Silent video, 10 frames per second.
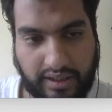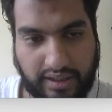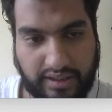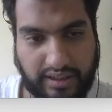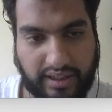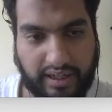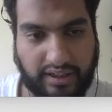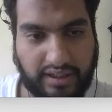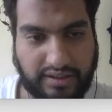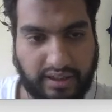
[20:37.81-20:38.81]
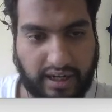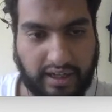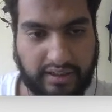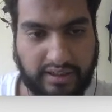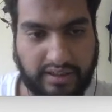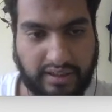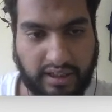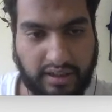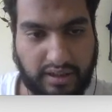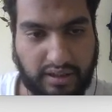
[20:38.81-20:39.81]
is the correct answer, and this is a
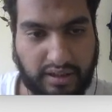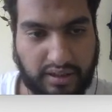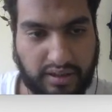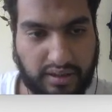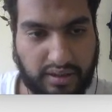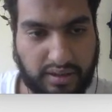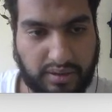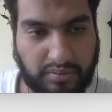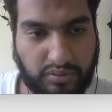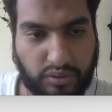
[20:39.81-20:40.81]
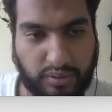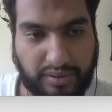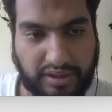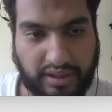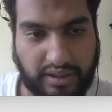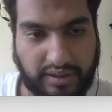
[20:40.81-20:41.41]
Moore machine.